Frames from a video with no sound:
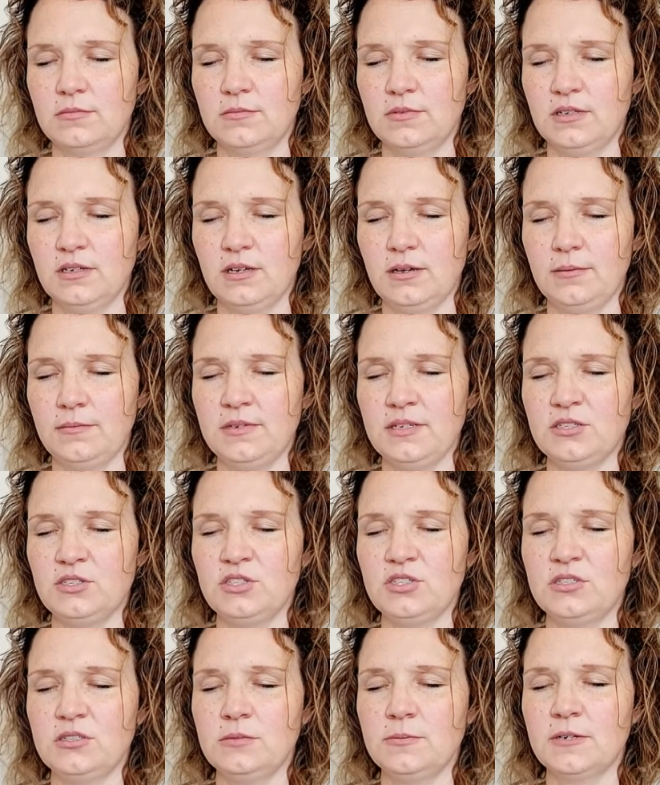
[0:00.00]
I mean,
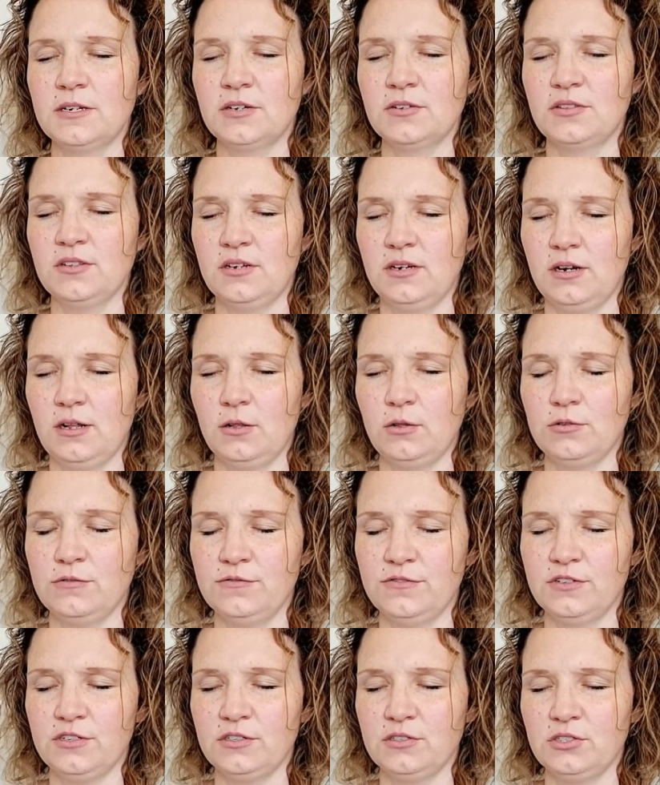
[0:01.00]
she's bigger than an
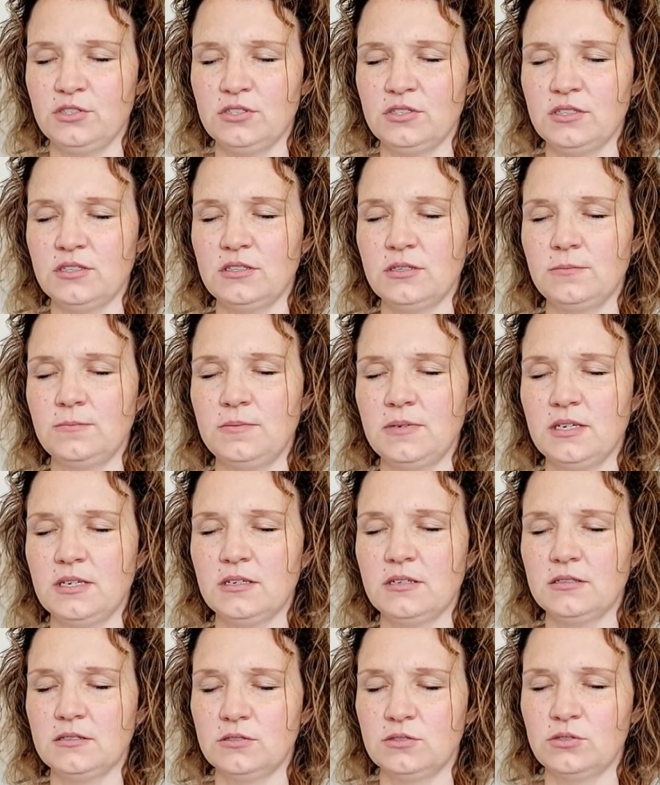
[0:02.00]
elephant. She's like the
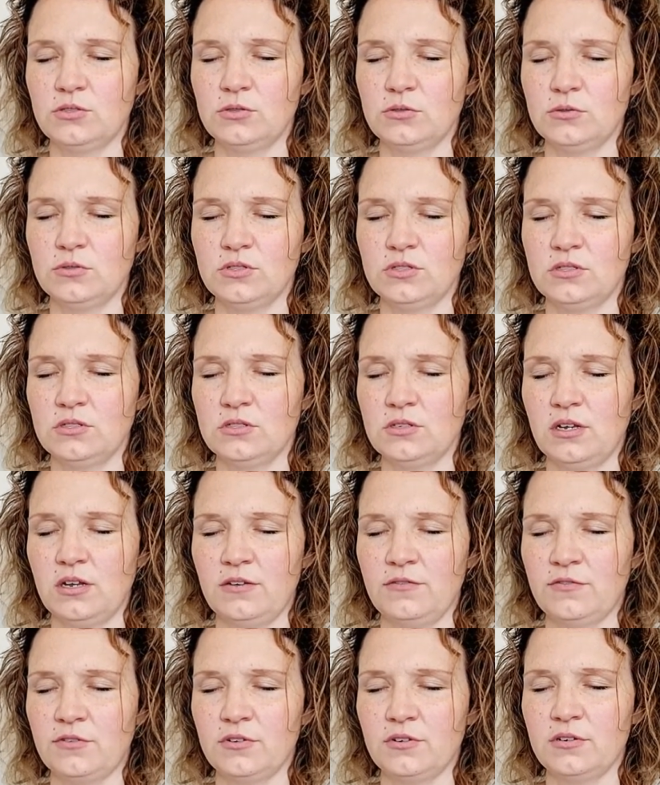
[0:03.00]
biggest goose
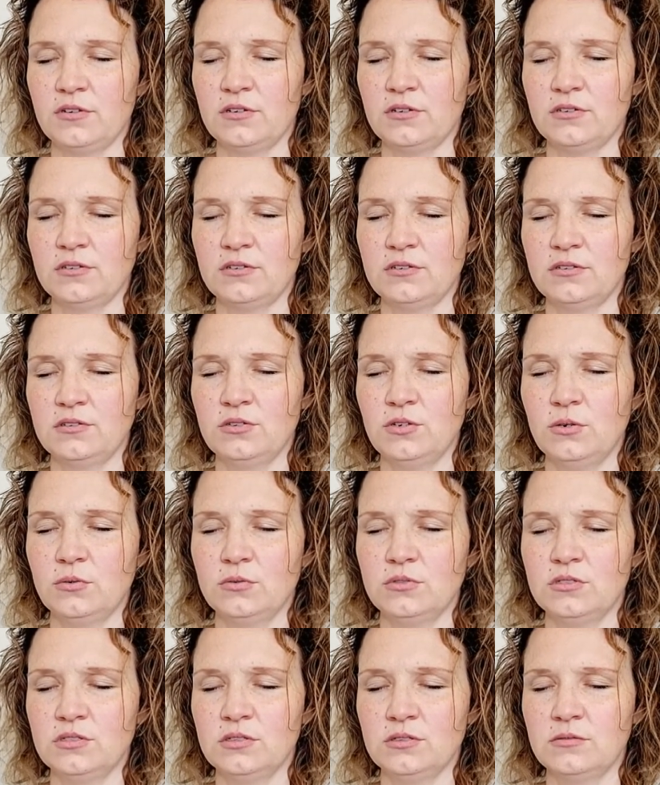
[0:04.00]
ever known
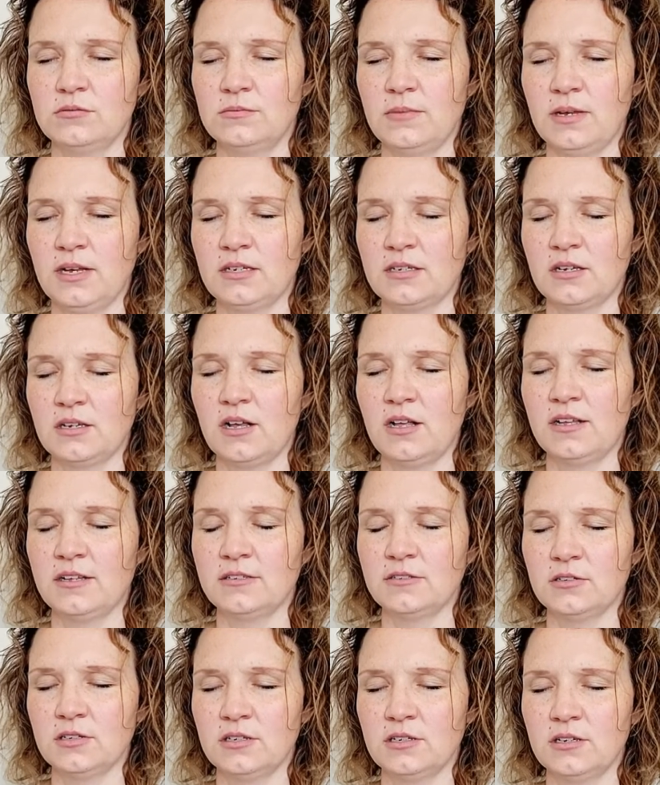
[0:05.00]
to
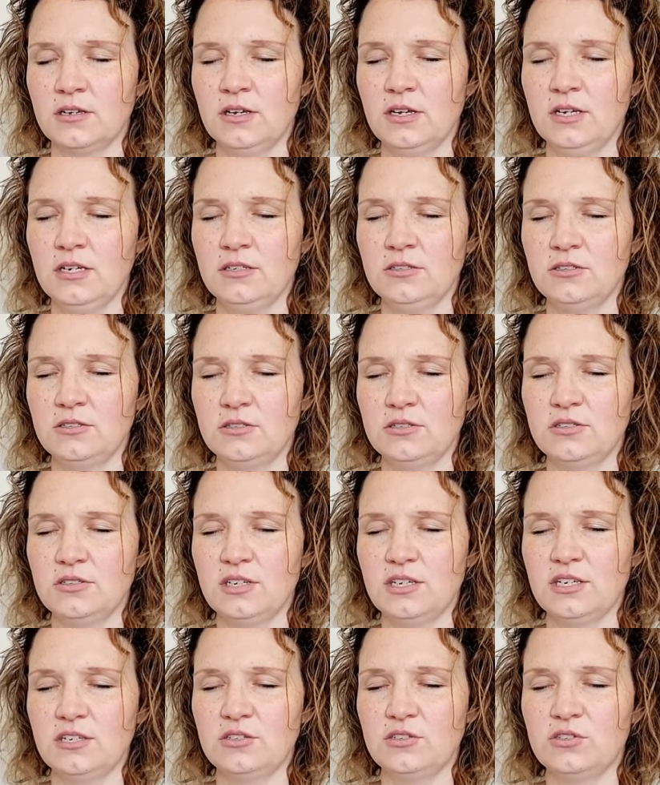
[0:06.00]
mankind. Like she's
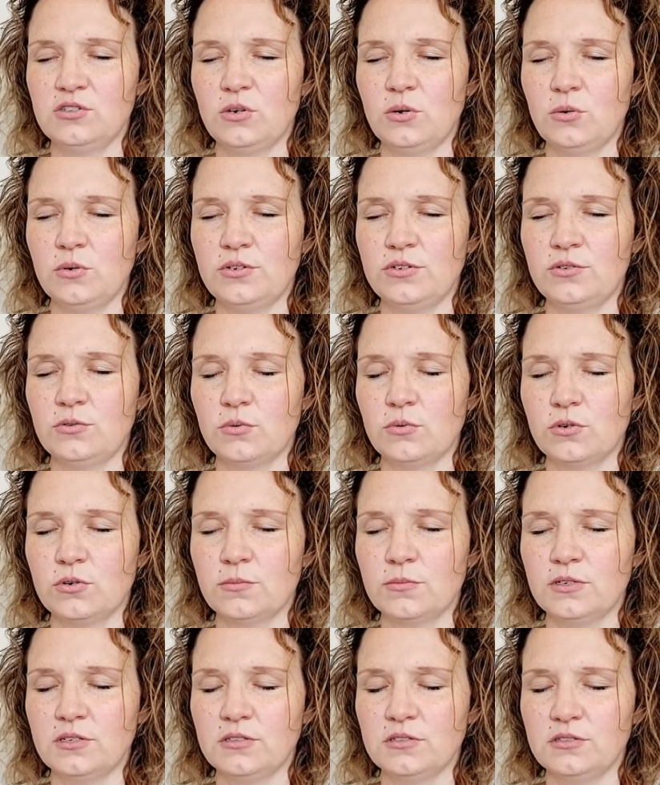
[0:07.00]
like so
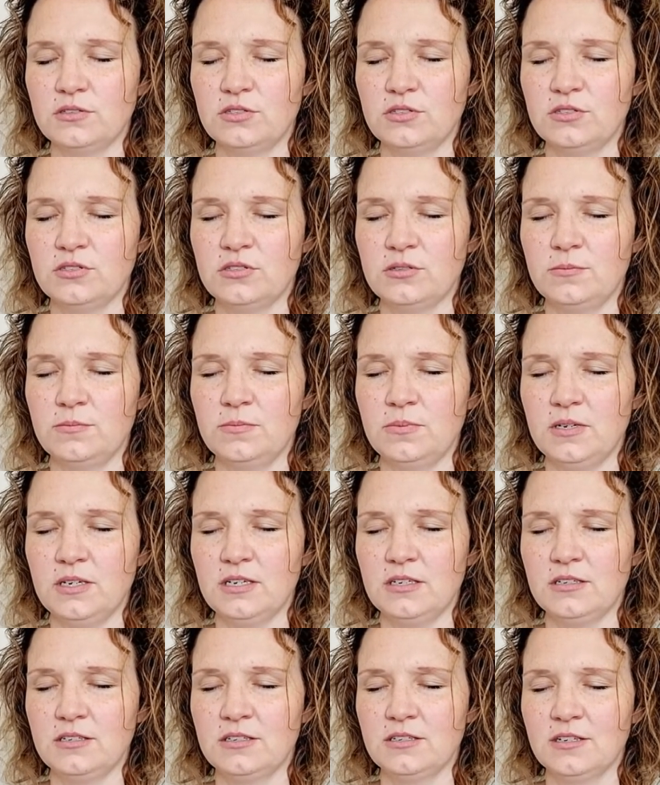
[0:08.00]
enormous. She's the
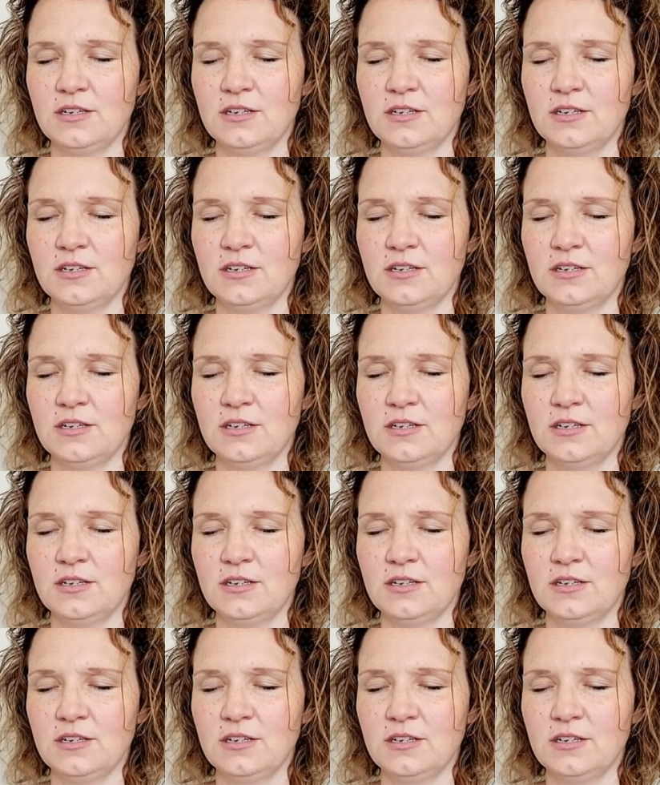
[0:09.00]
biggest.